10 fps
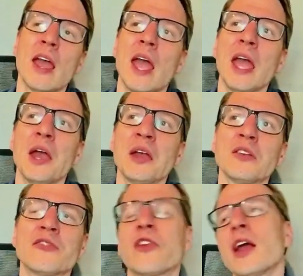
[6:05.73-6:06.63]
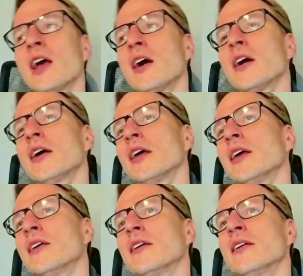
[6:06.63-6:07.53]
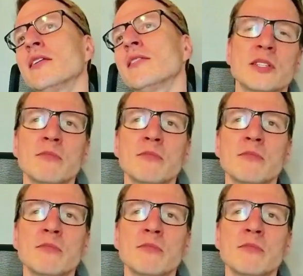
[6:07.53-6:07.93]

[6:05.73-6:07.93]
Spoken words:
And Freya is